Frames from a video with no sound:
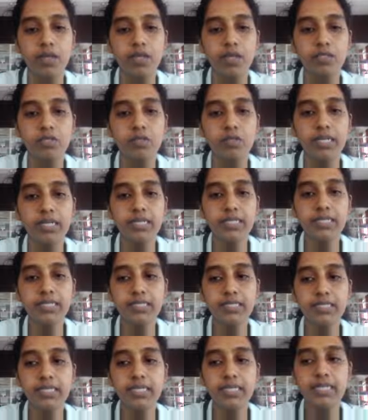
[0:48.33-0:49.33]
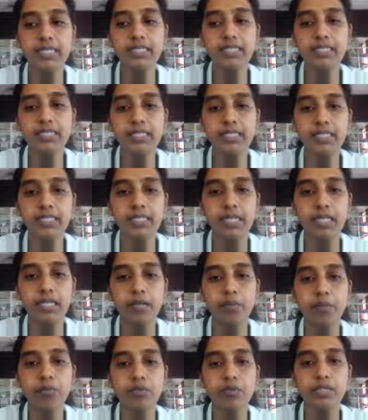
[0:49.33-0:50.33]
So let us see in detail
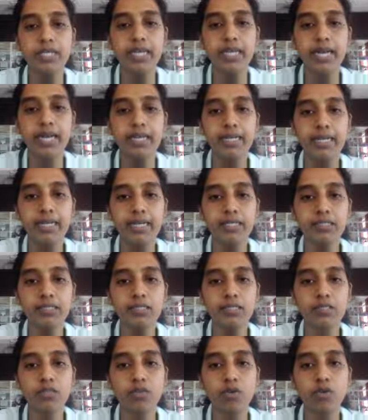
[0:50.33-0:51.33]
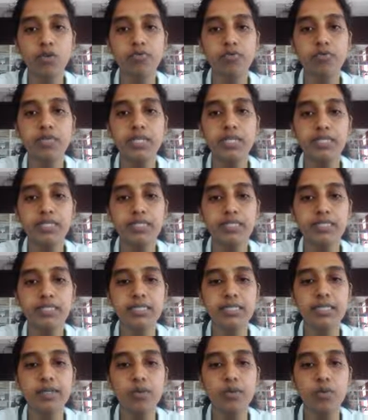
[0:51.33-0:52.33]
about the analysis of
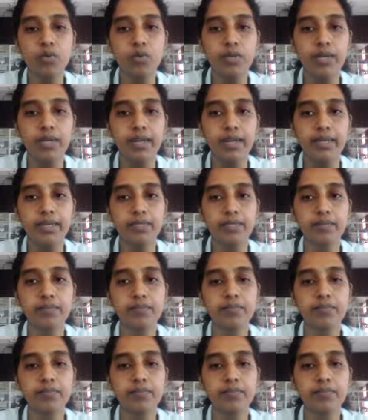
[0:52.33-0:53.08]
DC load line.